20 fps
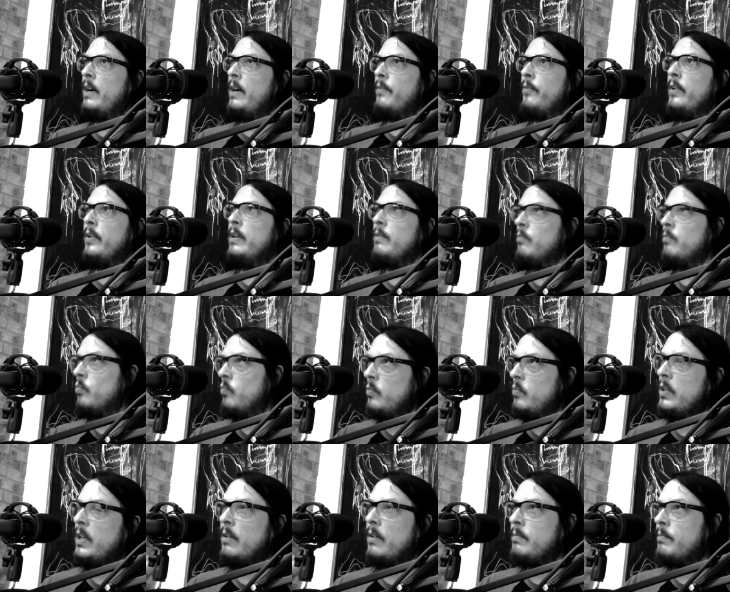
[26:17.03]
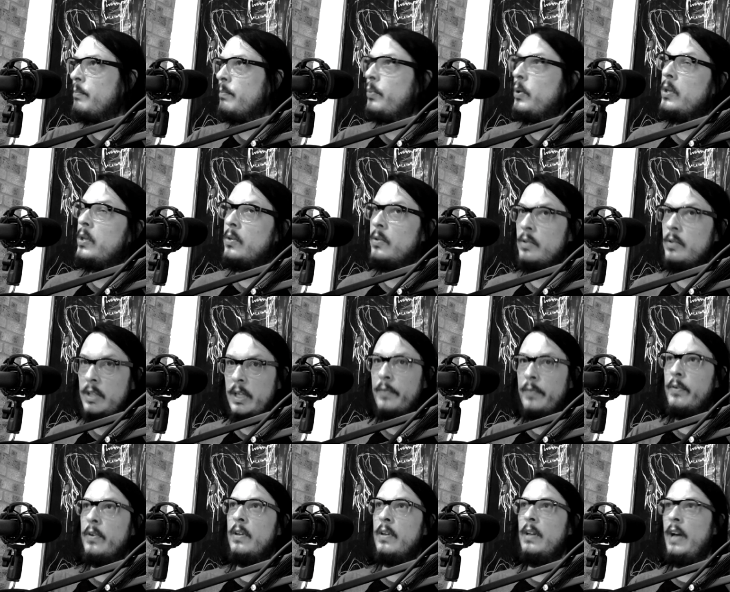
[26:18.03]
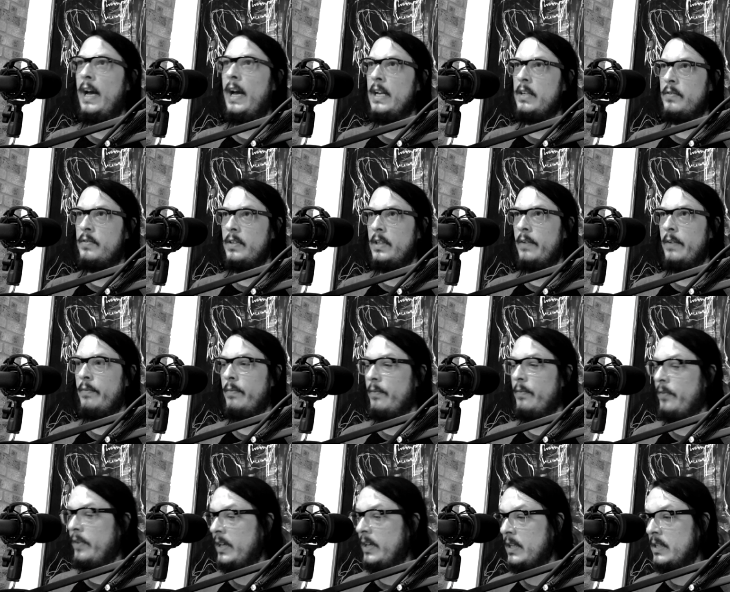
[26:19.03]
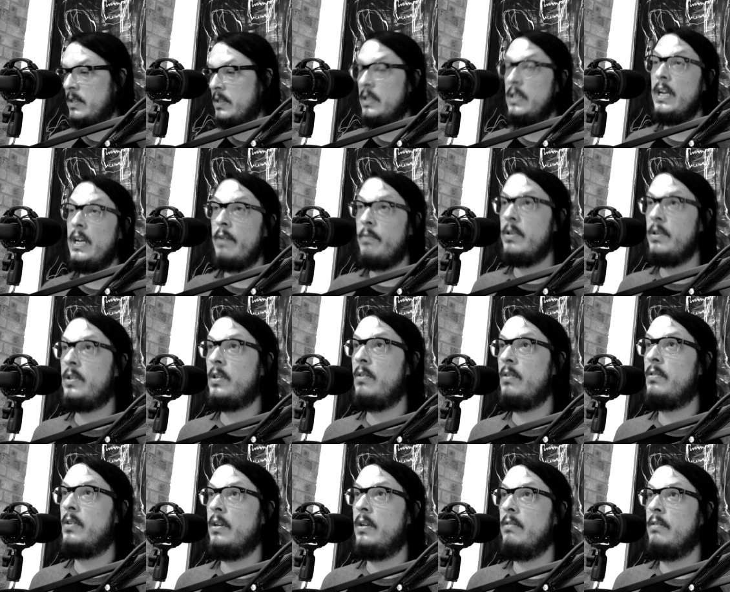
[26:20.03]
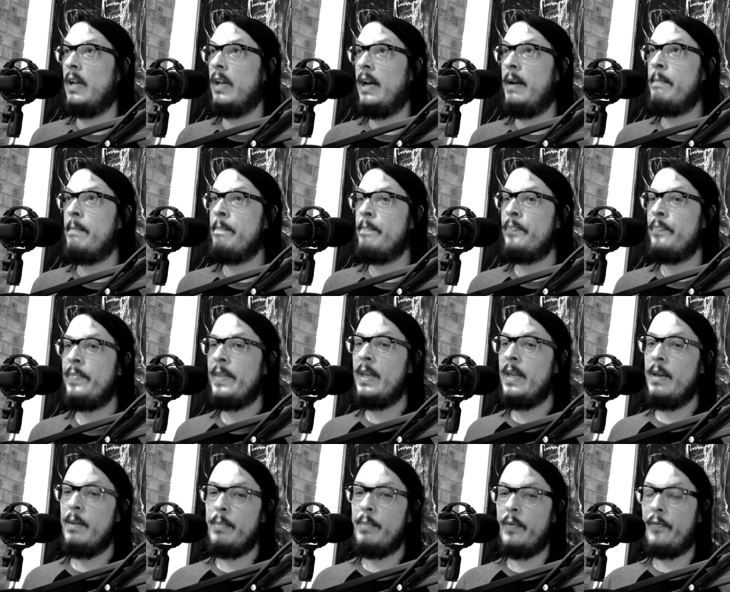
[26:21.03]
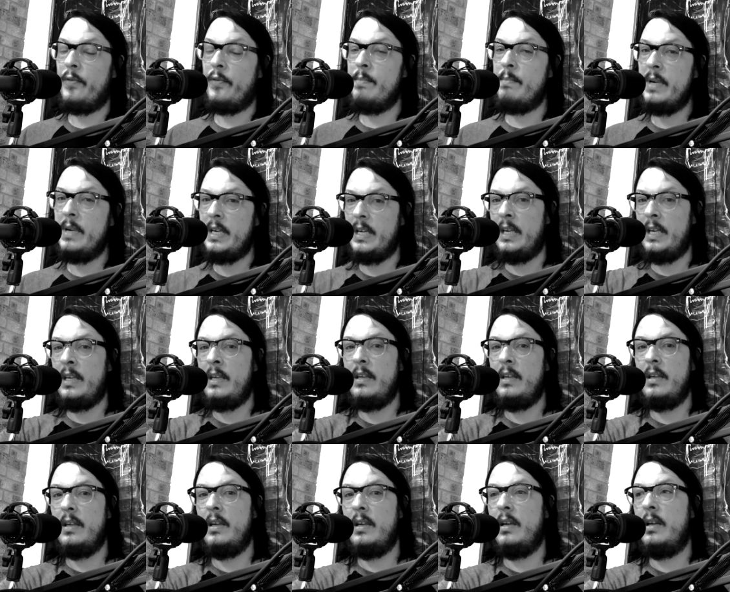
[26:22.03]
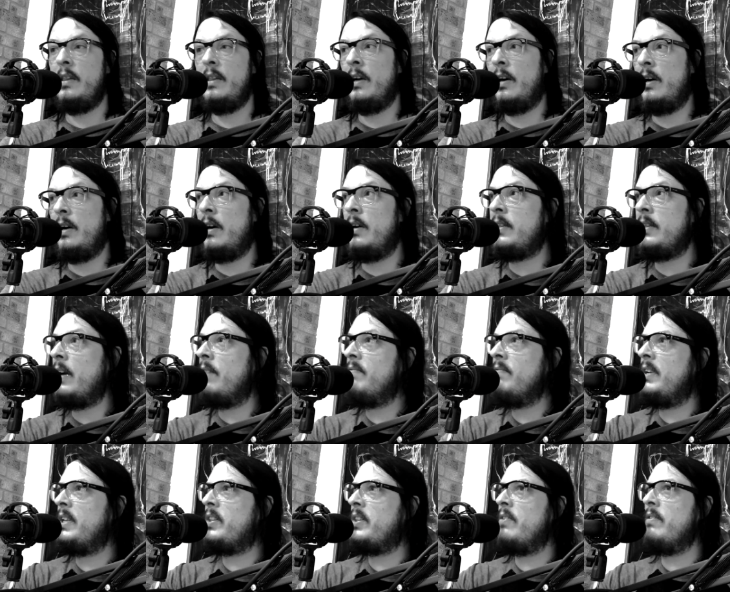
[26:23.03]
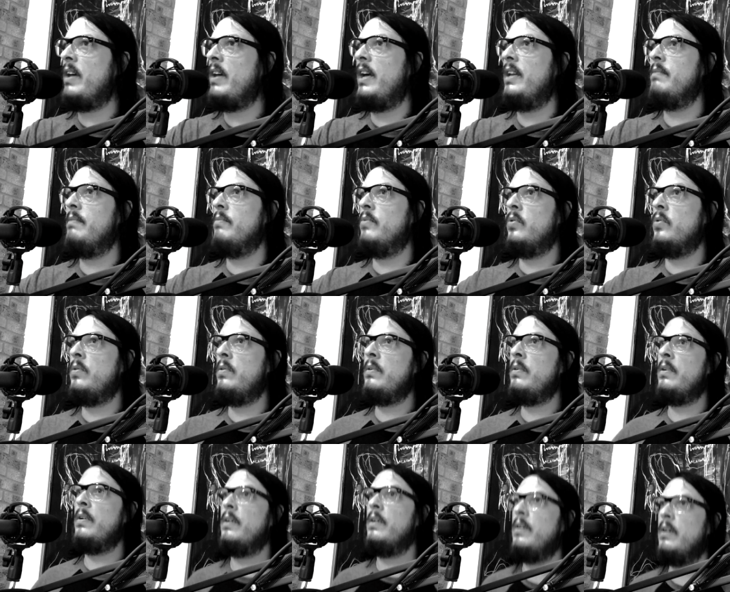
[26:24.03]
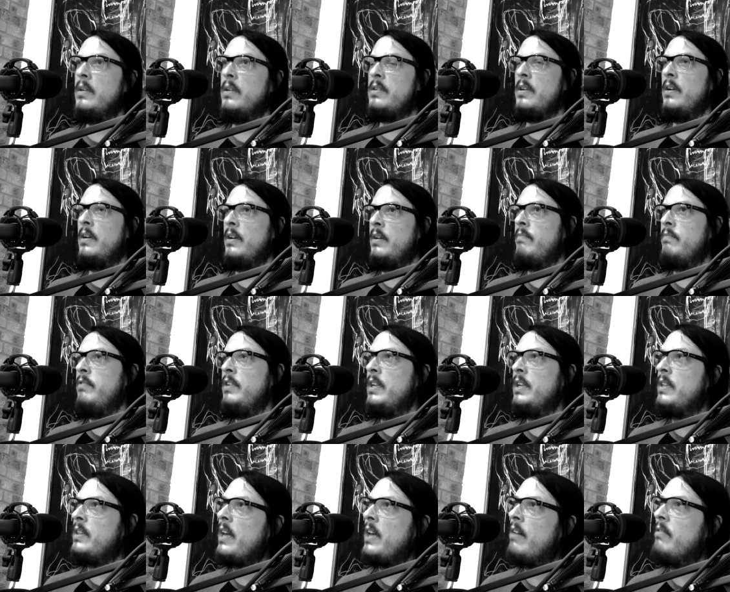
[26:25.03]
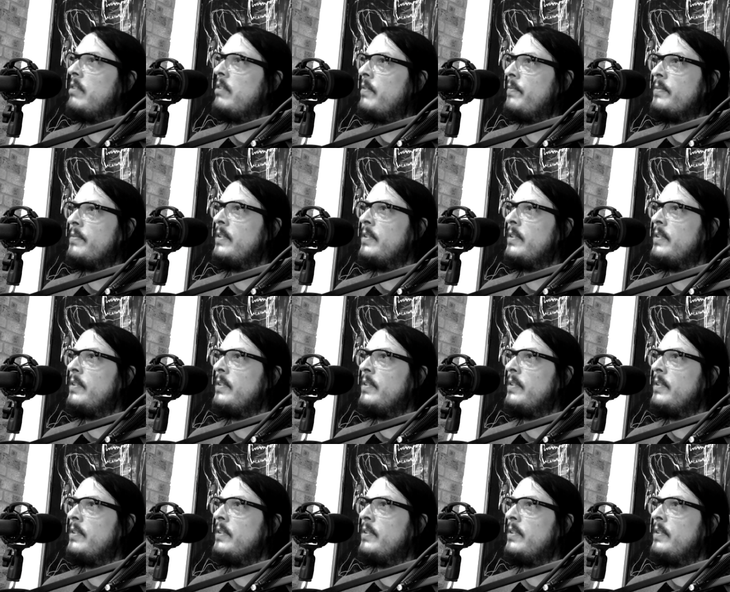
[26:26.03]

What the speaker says: feeling, putting on different hats for different things. And yeah, we do that. But for me, like, I don't really do that anymore. I really don't. I